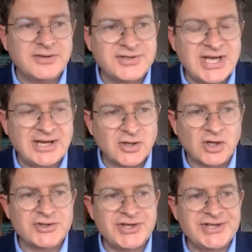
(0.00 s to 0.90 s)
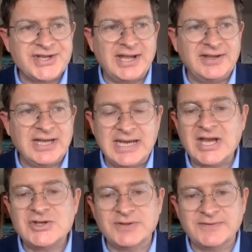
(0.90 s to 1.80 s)
technologies and the
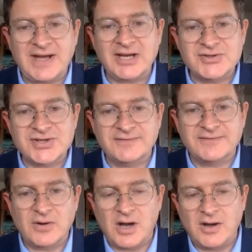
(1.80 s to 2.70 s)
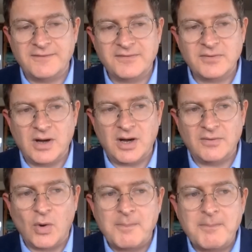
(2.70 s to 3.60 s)
engagement values of
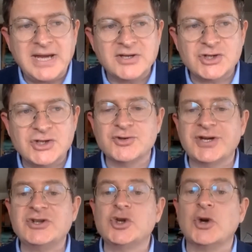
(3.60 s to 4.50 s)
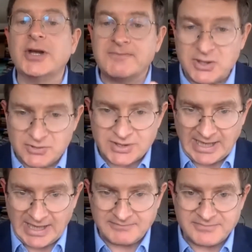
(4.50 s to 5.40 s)
what make children enjoy computer
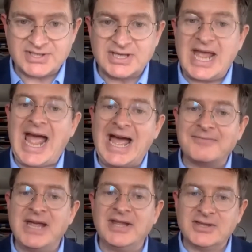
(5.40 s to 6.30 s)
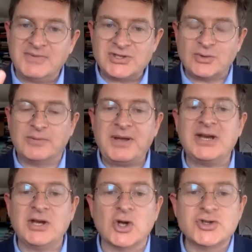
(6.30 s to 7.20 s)
games and make them into a
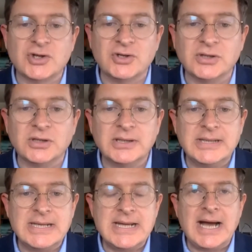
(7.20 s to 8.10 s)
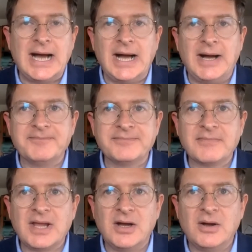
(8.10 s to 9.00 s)
pedagogical
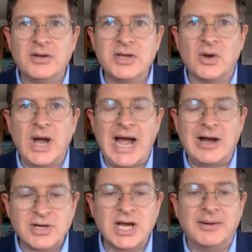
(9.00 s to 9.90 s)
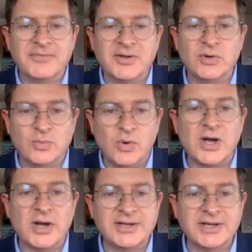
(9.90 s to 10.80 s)
outcome that would
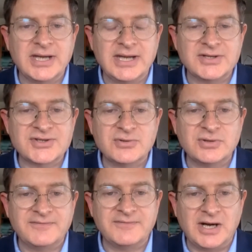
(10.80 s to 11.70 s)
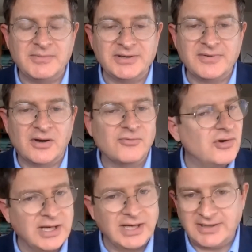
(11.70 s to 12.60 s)
work in a school environment. A
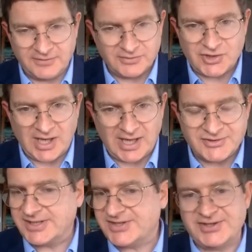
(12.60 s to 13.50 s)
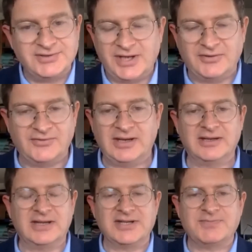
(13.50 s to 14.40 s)
really difficult challenge. I still don't
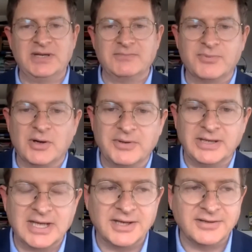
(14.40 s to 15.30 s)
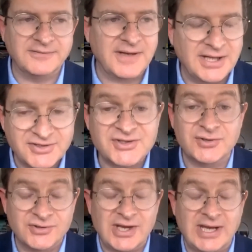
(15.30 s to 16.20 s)
think that's been properly kind of
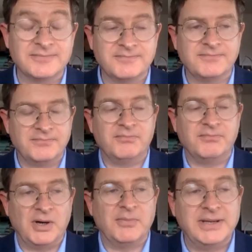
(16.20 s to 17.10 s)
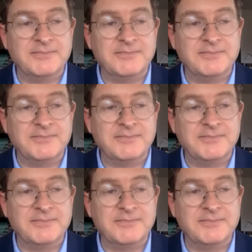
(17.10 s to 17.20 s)
understood yet. Probably.